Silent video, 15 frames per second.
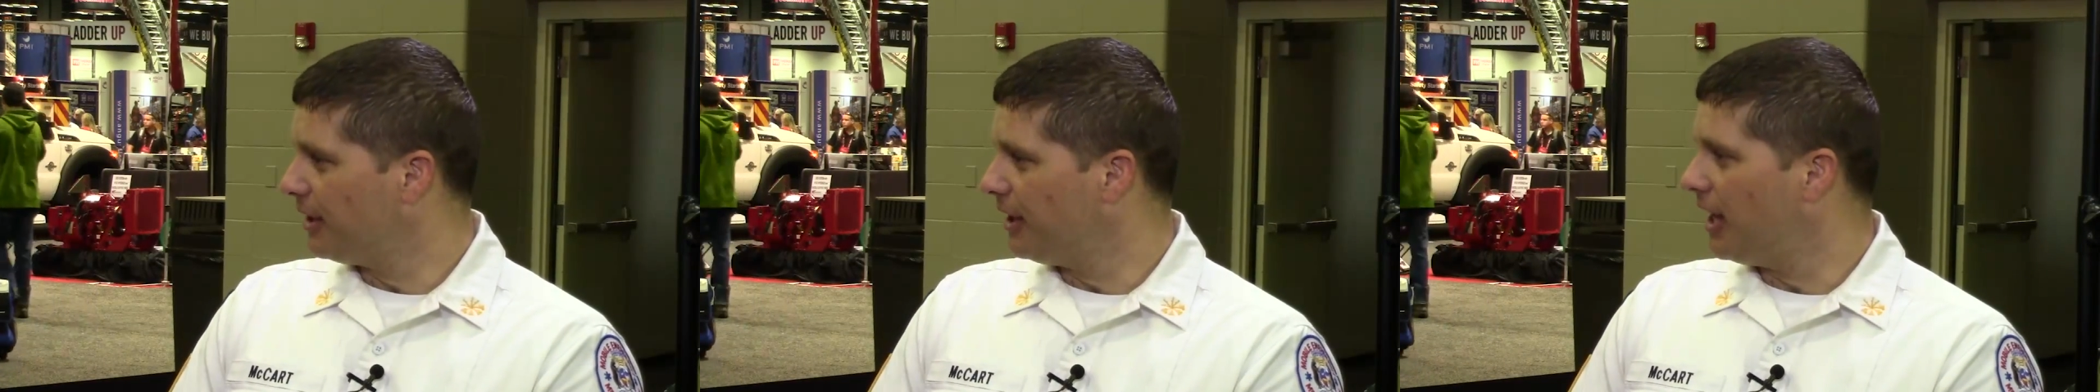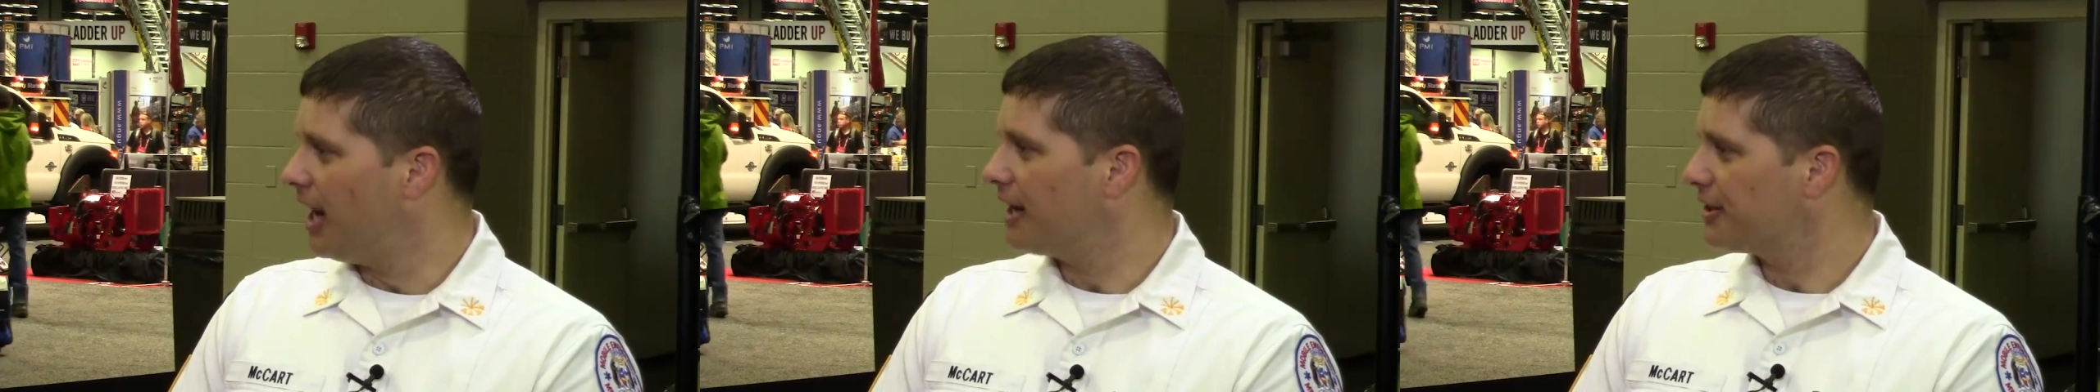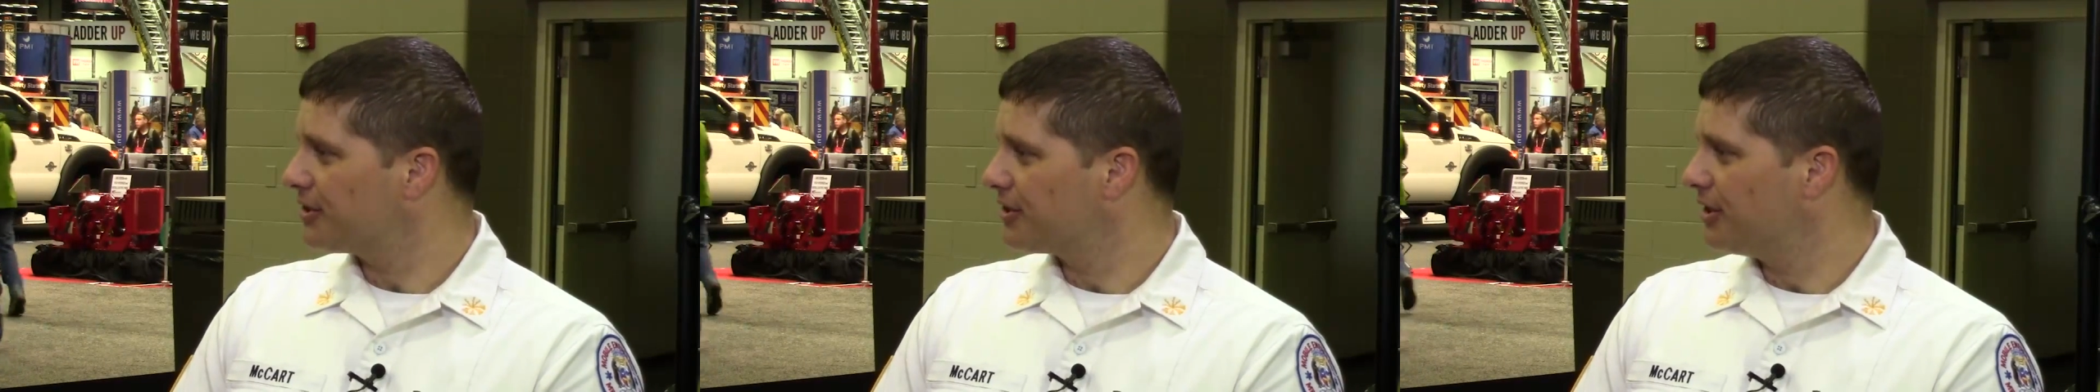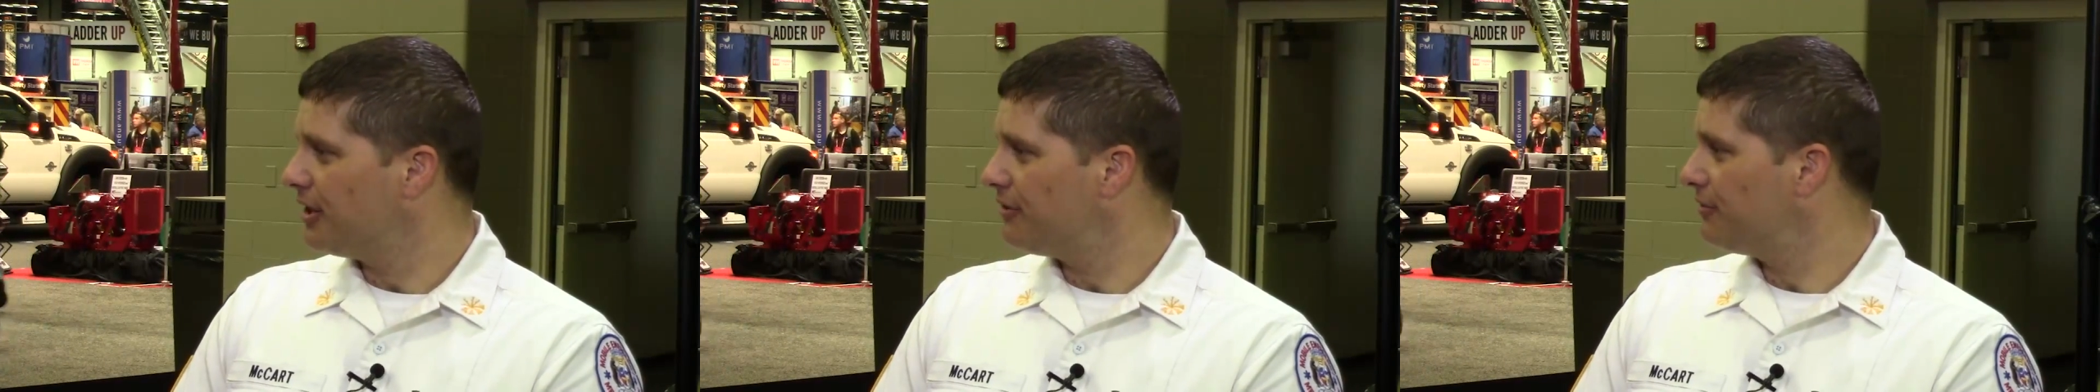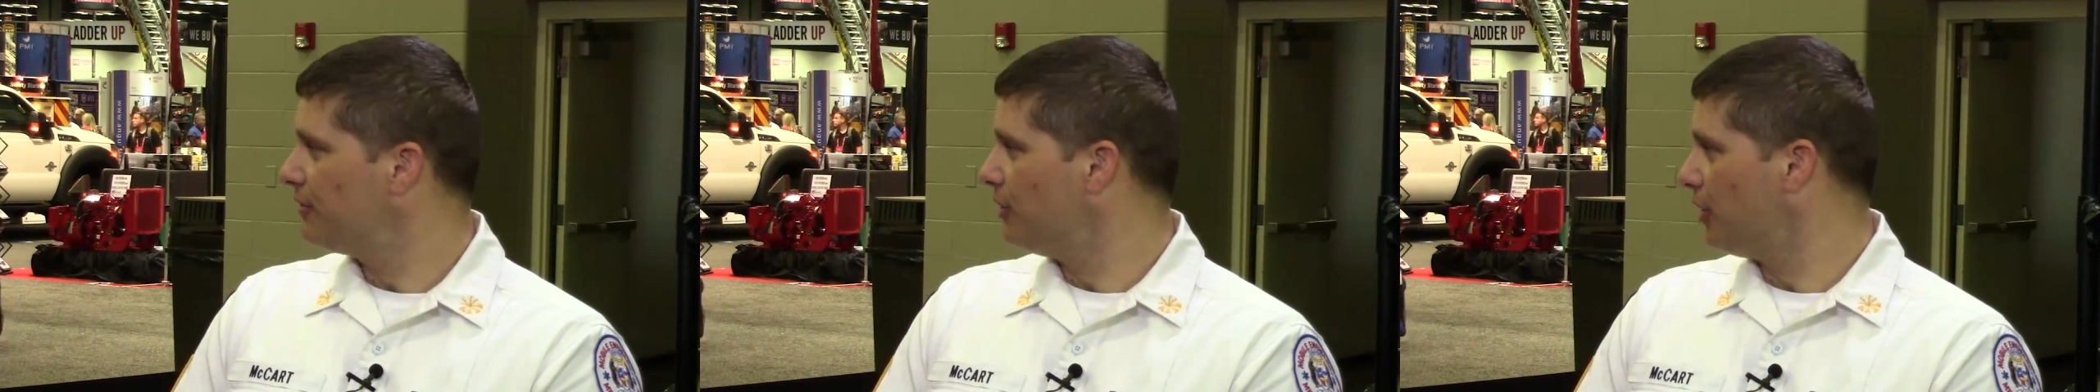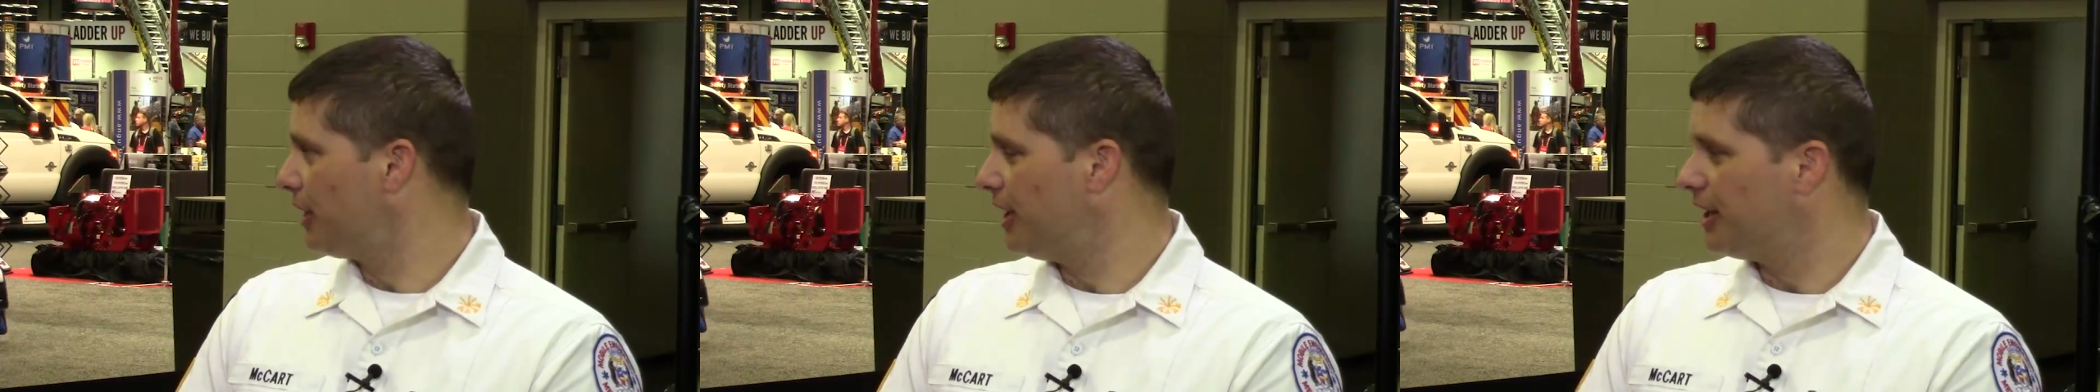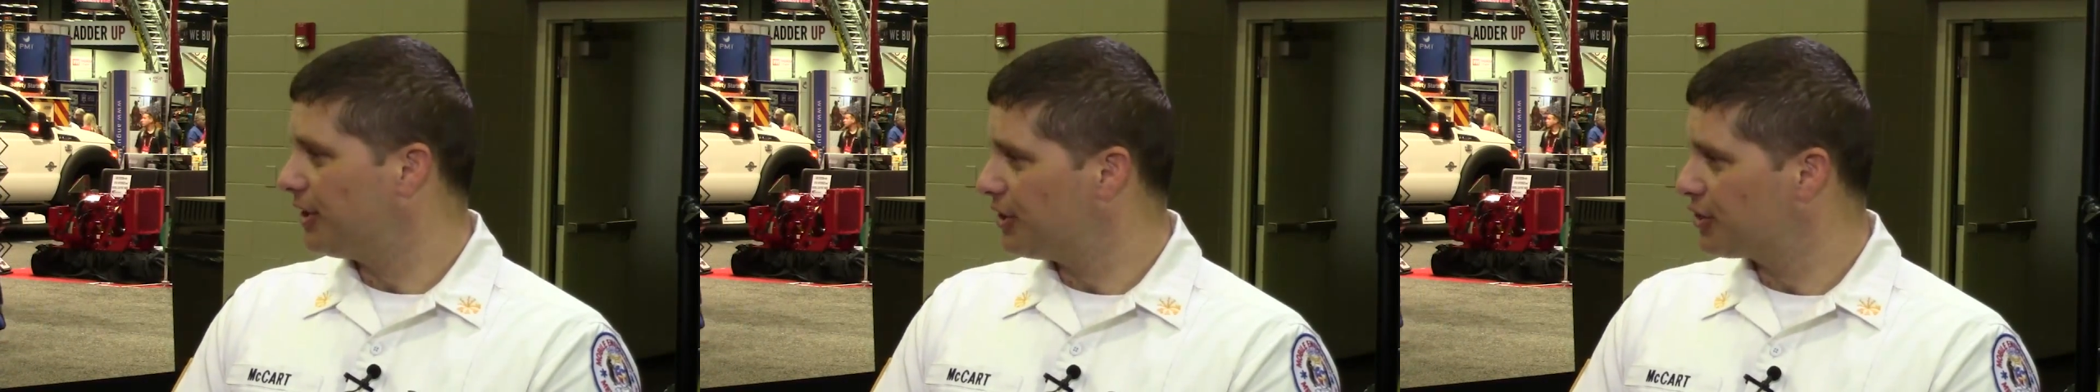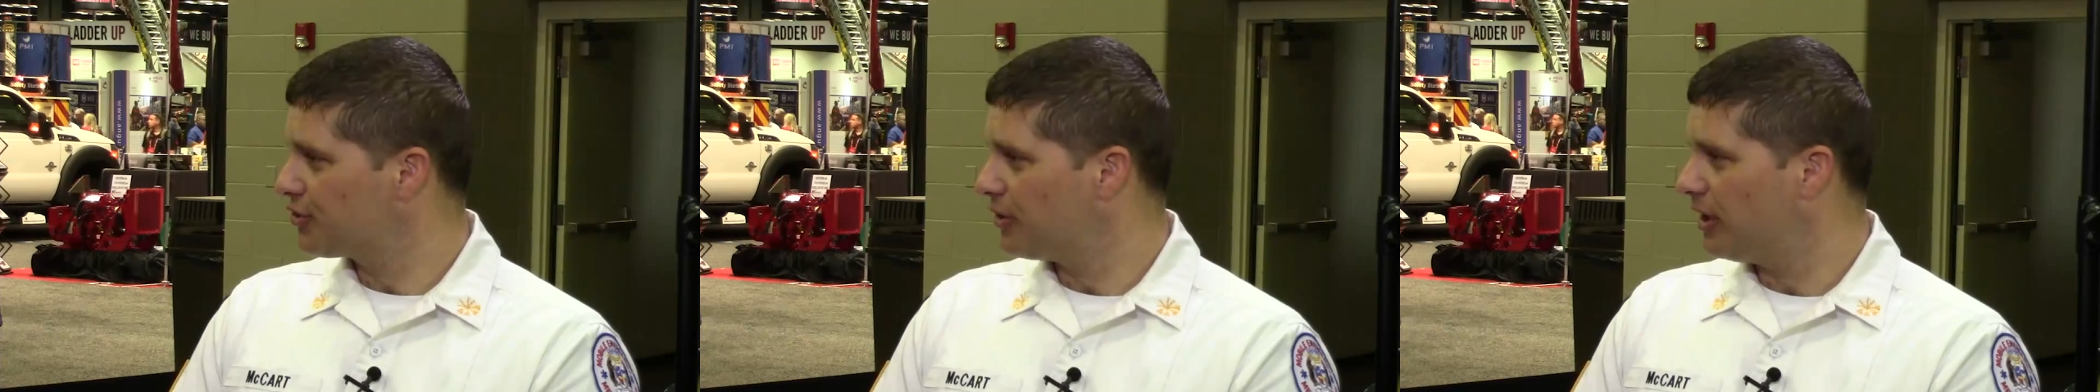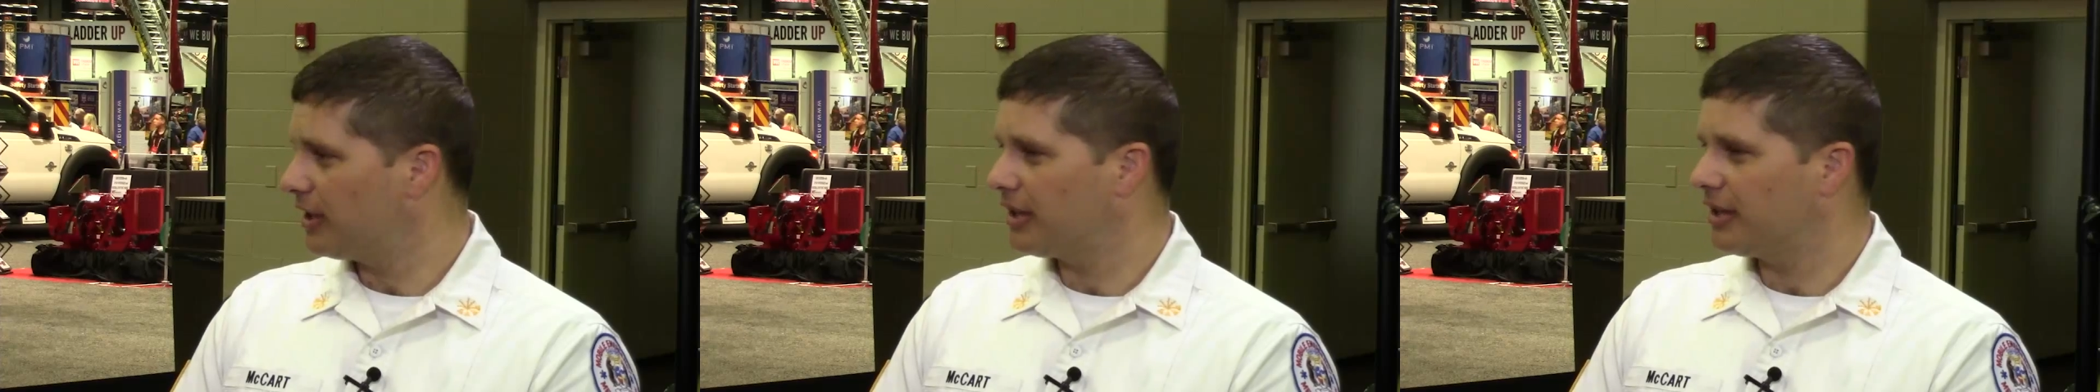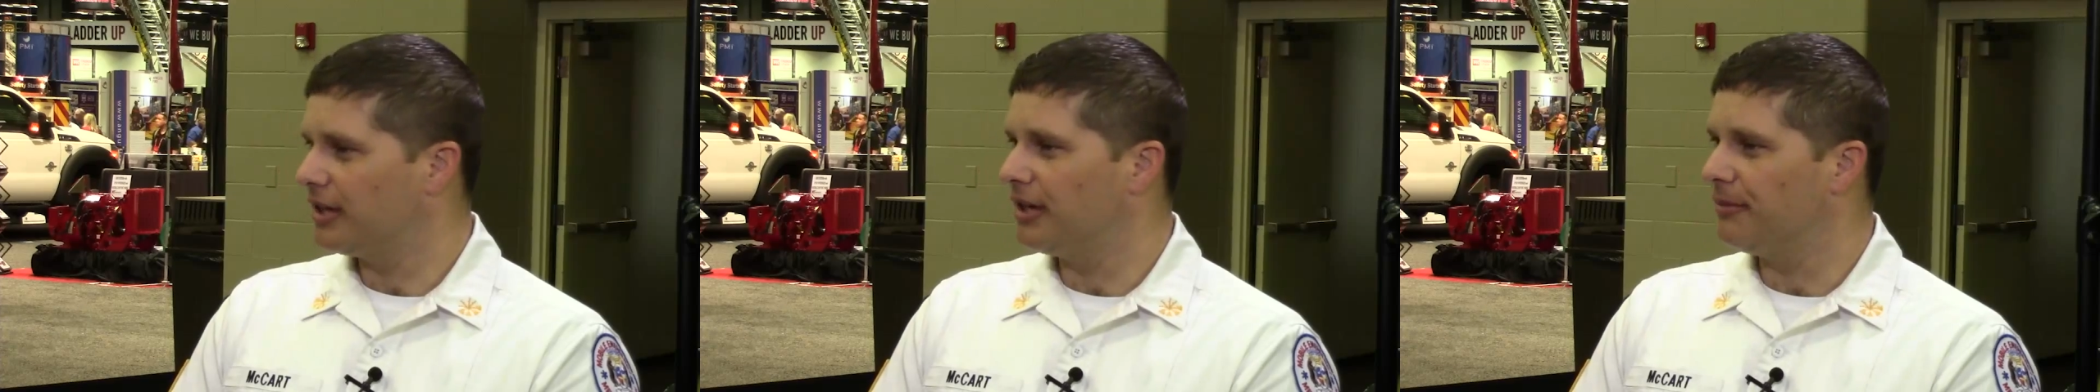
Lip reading: lot of stuff looking at the truck,